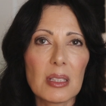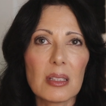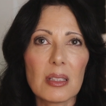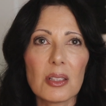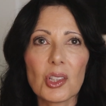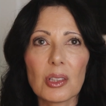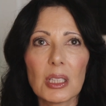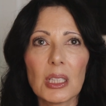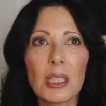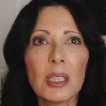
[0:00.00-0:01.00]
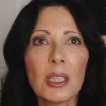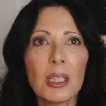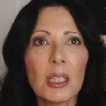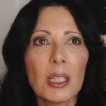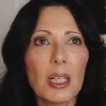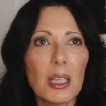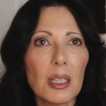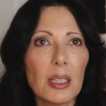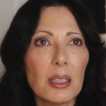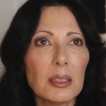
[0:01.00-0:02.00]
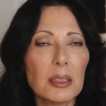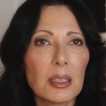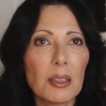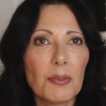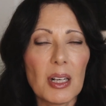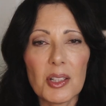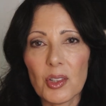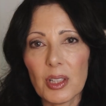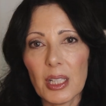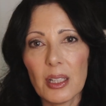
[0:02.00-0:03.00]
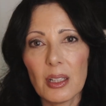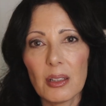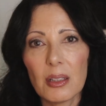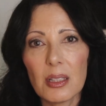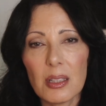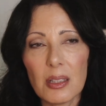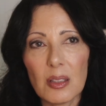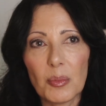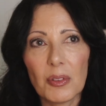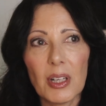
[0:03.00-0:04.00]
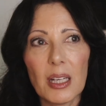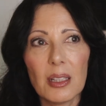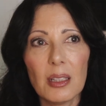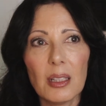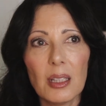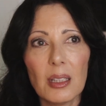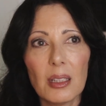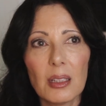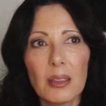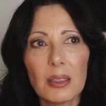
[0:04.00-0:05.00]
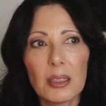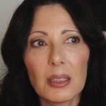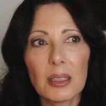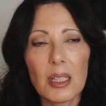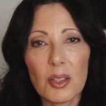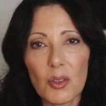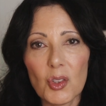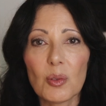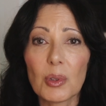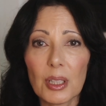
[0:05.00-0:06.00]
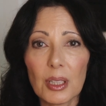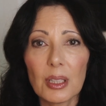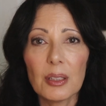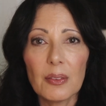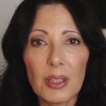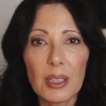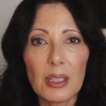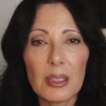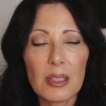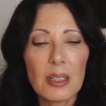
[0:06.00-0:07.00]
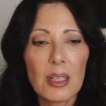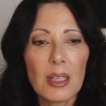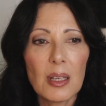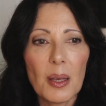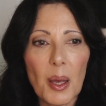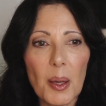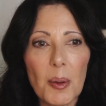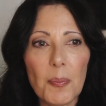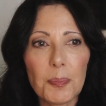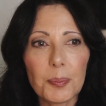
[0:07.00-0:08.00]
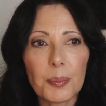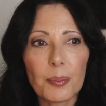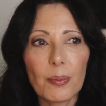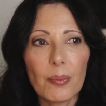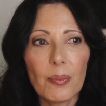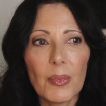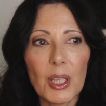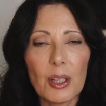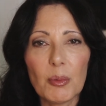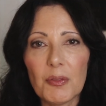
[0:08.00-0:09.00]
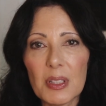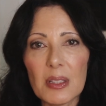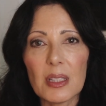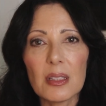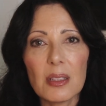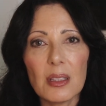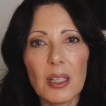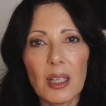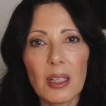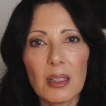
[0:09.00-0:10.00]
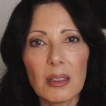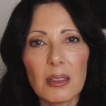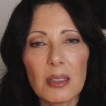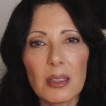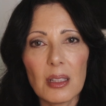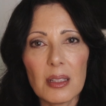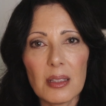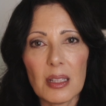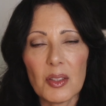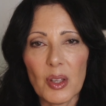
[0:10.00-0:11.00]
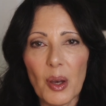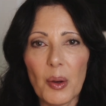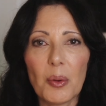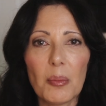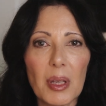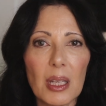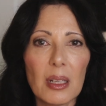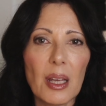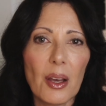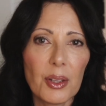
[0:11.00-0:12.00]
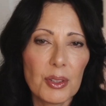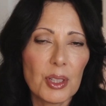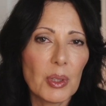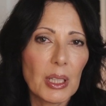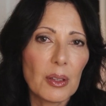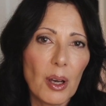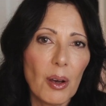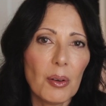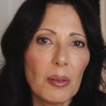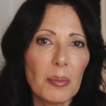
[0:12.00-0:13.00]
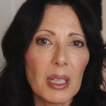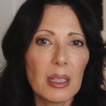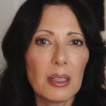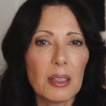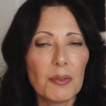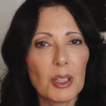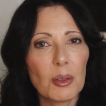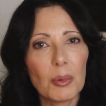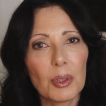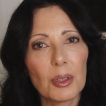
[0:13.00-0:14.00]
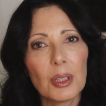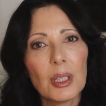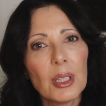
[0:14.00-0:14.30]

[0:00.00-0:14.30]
essentially the foster care system provided and a social worker that would visit and assess the home and how you're doing in the home, and if there was